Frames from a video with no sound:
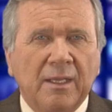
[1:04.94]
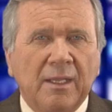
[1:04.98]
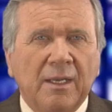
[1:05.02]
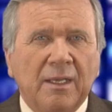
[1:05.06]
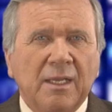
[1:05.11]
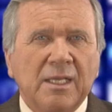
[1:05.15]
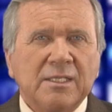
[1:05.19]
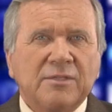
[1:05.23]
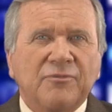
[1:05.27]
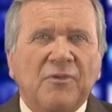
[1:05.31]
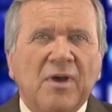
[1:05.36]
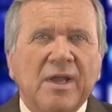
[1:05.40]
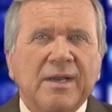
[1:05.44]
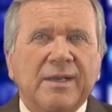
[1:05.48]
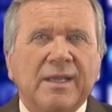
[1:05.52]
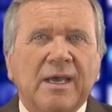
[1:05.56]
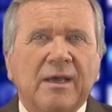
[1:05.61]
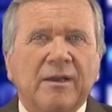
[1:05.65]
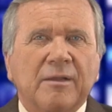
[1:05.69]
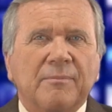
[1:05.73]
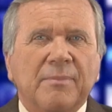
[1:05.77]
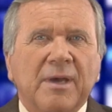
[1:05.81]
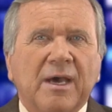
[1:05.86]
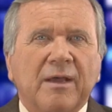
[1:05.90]
Let's find
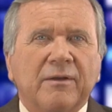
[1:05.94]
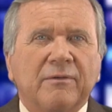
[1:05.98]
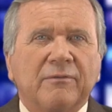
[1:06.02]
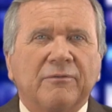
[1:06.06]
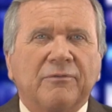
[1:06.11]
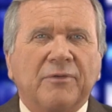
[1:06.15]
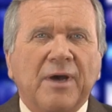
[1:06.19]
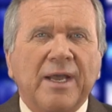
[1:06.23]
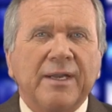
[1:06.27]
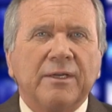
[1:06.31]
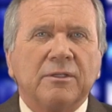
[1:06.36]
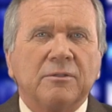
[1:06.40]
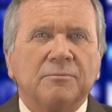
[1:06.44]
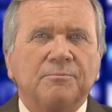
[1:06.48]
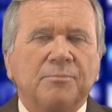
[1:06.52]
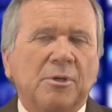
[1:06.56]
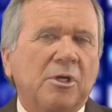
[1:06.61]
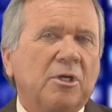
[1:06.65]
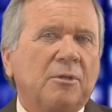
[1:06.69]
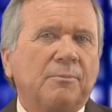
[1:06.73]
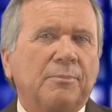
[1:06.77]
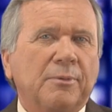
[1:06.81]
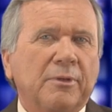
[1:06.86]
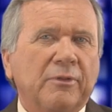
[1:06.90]
out about vital
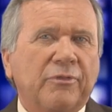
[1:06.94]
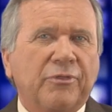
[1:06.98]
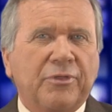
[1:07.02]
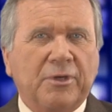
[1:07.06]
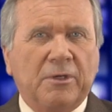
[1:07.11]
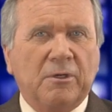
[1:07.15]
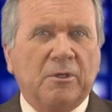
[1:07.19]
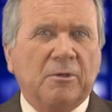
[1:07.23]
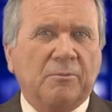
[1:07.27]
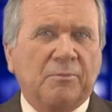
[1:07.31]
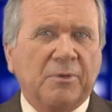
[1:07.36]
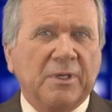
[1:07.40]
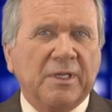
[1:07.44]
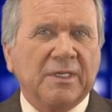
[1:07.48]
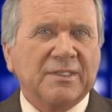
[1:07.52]
pulp therapy,